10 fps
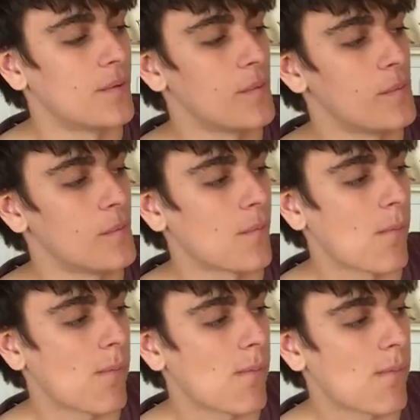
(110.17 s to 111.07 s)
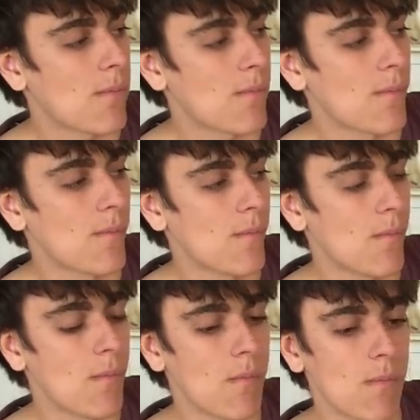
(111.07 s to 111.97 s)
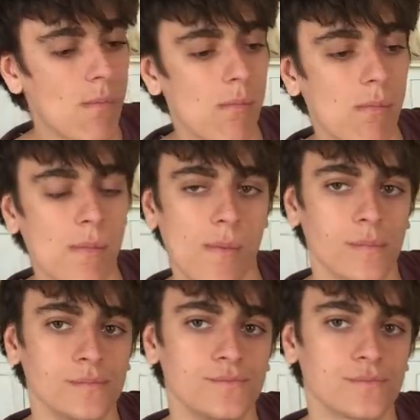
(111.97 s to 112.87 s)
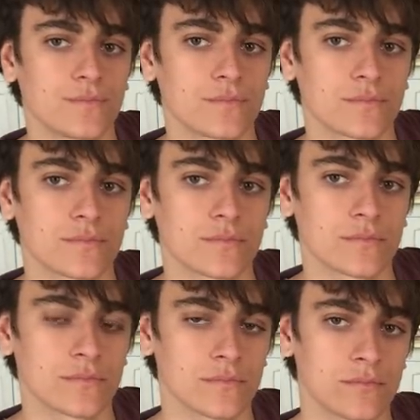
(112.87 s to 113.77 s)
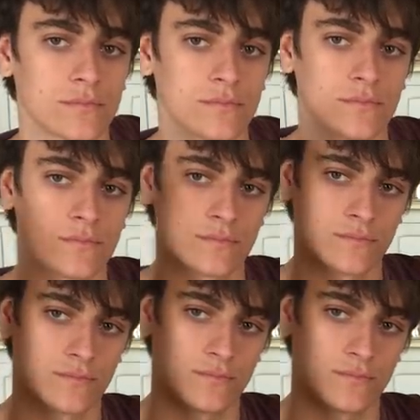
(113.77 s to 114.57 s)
The person shown says nothing.